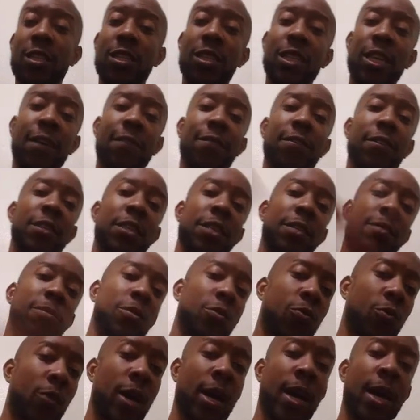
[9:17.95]
Definitely
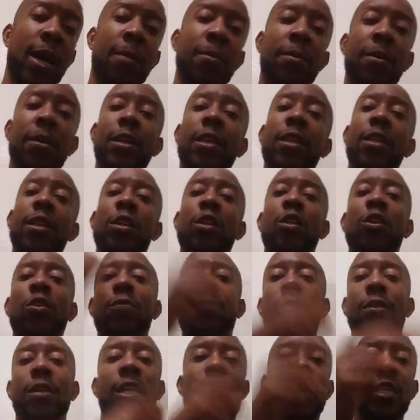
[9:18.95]
subscribe. Hit the
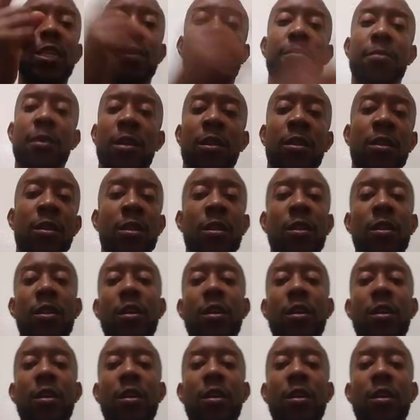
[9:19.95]
notification button